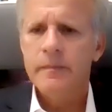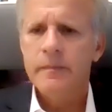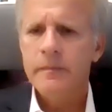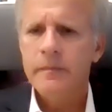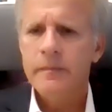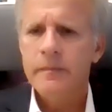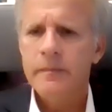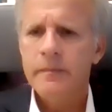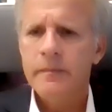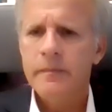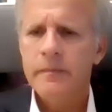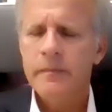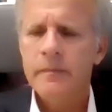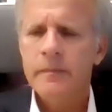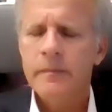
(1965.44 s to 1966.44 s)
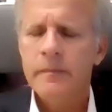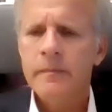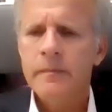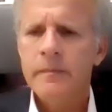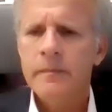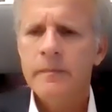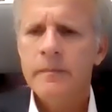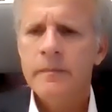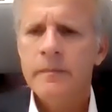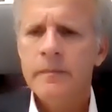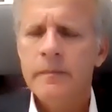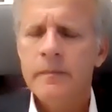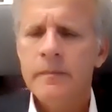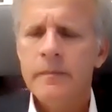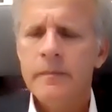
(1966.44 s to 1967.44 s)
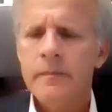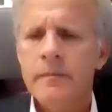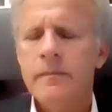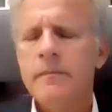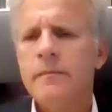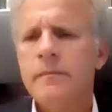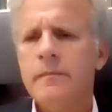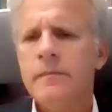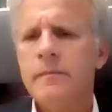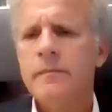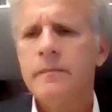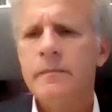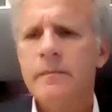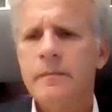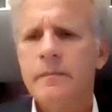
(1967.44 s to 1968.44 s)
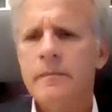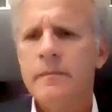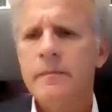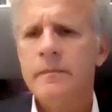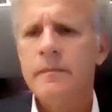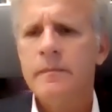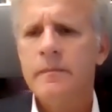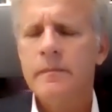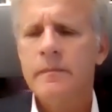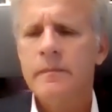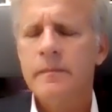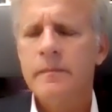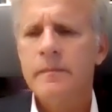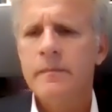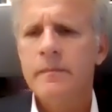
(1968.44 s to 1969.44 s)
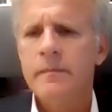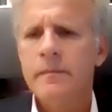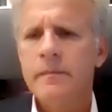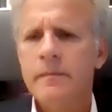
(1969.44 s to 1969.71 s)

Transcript: [no speech]